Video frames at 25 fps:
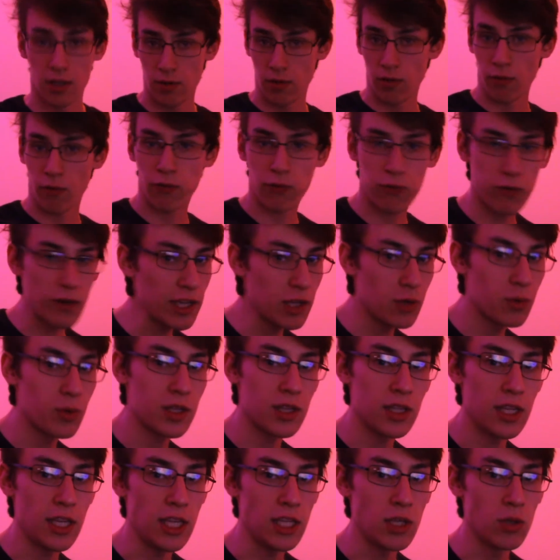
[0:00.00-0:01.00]

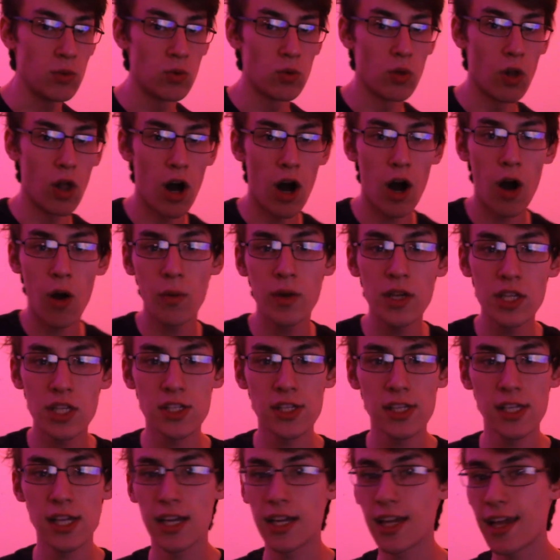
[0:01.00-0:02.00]
Frequently, you will always
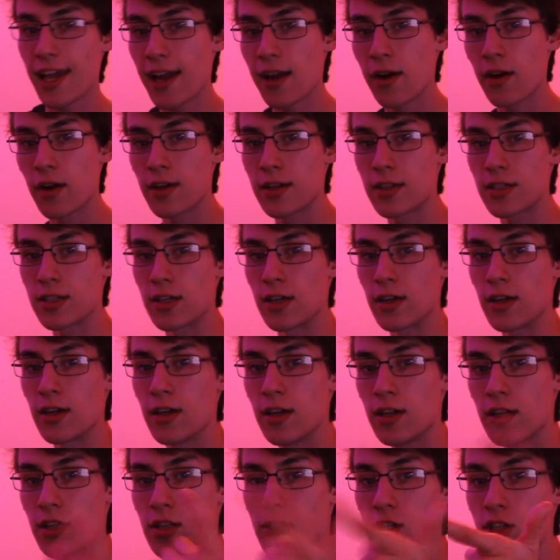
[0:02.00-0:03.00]
see a
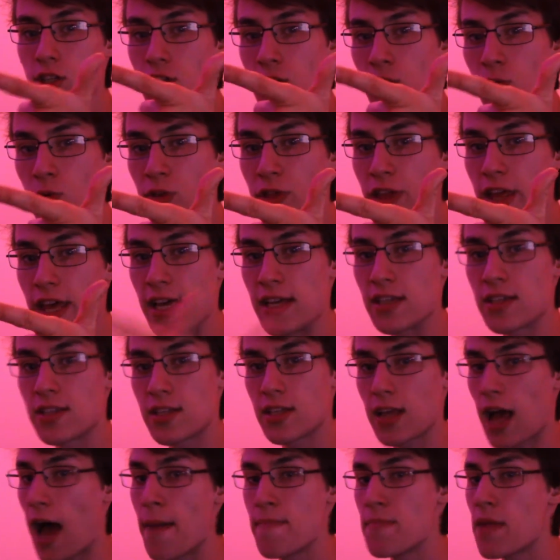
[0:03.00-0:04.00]
character do
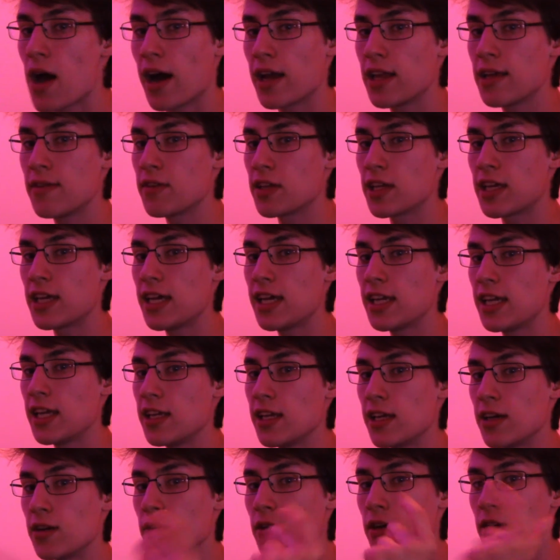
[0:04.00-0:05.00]
this. I'm not even
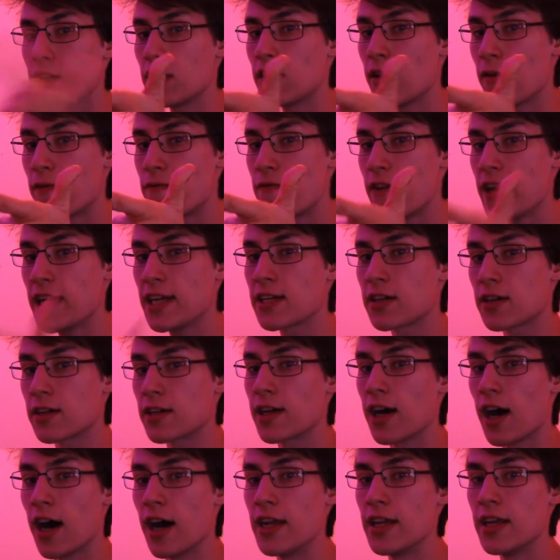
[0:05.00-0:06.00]
kidding you. The finger
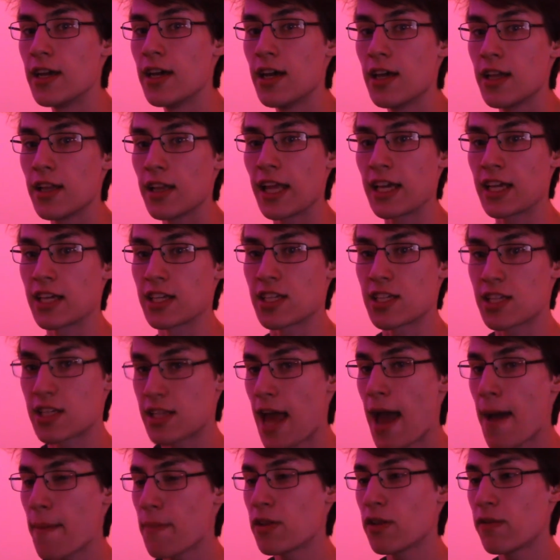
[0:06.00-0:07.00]
gun. Like a
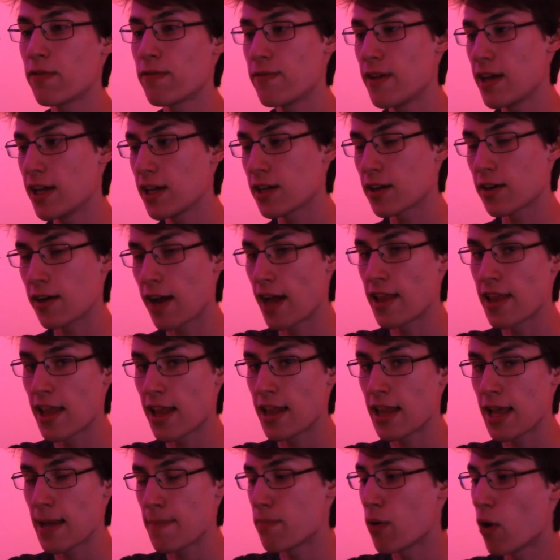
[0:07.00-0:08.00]
snap of the finger, and
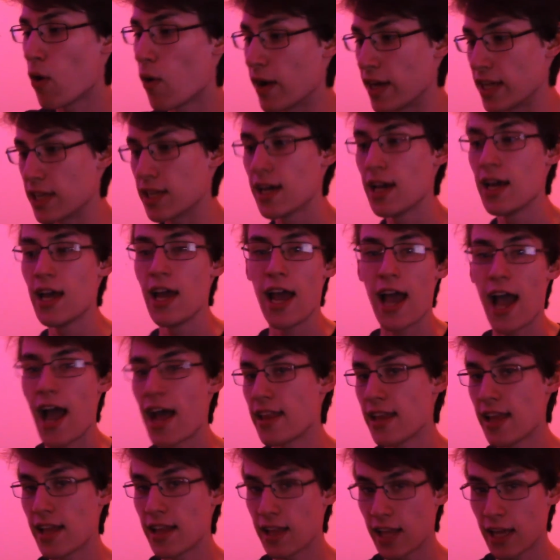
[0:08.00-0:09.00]
then they point.
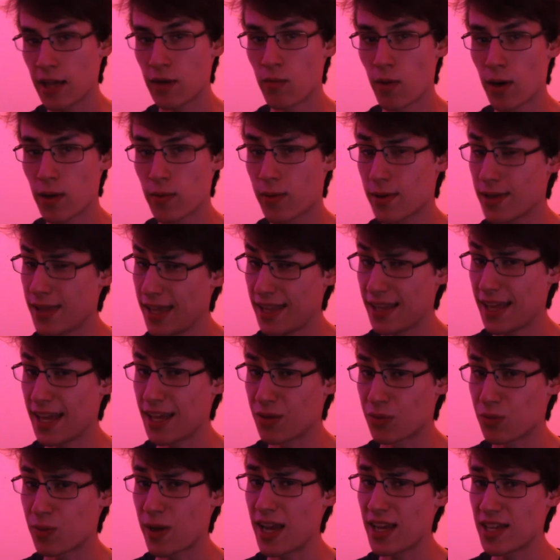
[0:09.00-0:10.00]
And then like one where they like
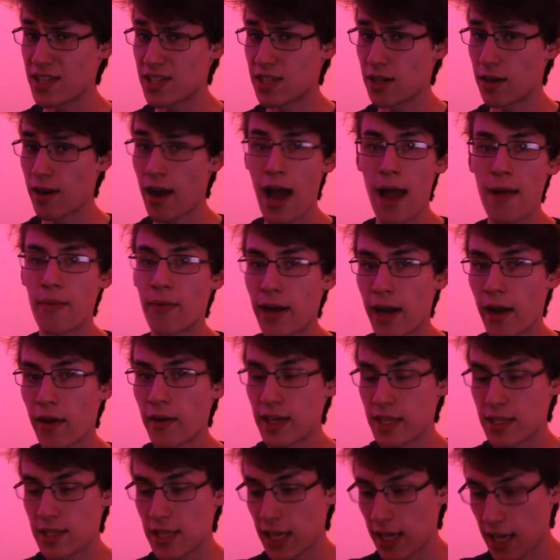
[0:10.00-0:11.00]
raise their eyebrow.
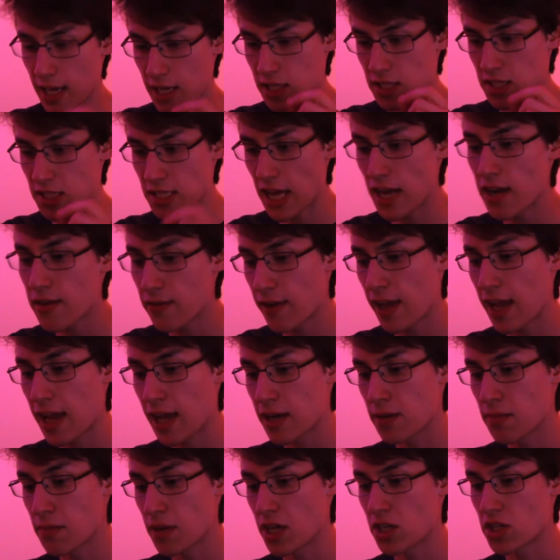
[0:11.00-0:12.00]
It's like a set of
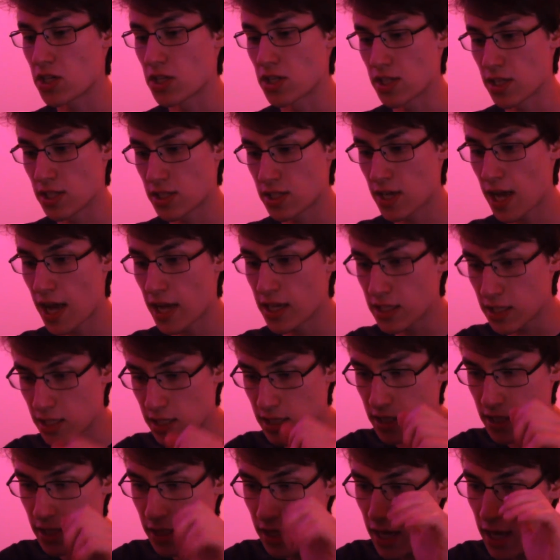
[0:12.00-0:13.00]
animations.
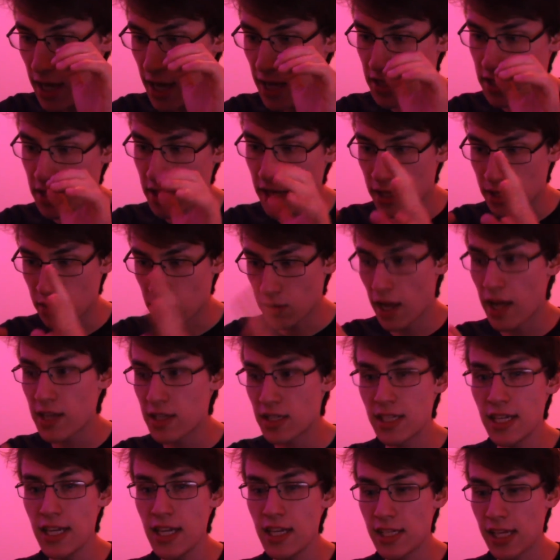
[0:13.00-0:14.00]
They're
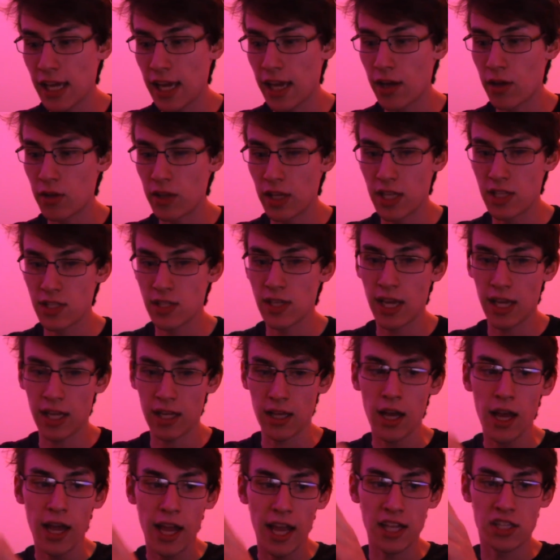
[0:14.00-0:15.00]
not detailed. It's
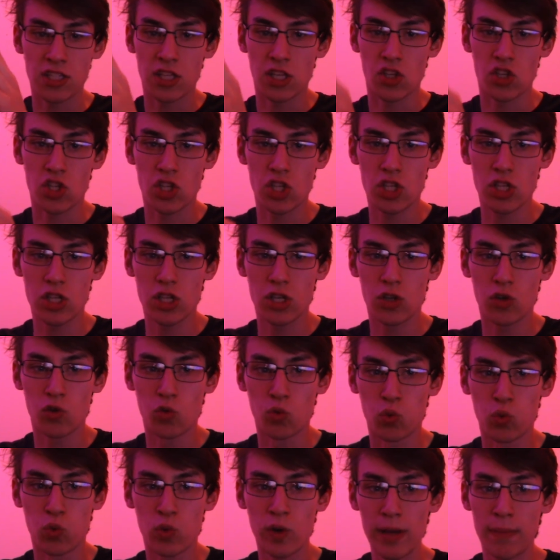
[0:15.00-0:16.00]
like it's a
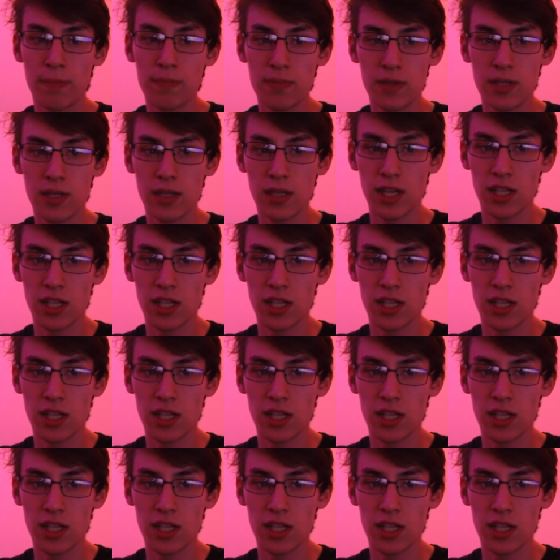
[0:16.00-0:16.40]
script.